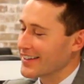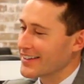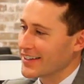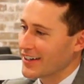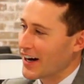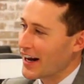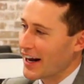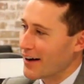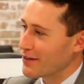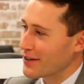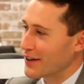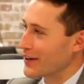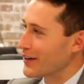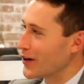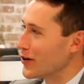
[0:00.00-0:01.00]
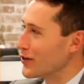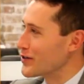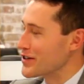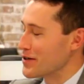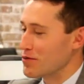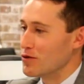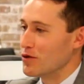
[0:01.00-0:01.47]
tonight after the Golden
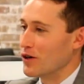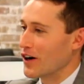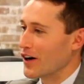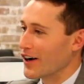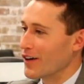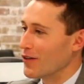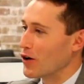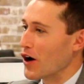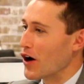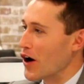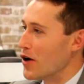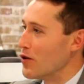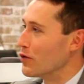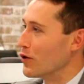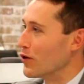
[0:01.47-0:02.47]
Slipper, we'll go home.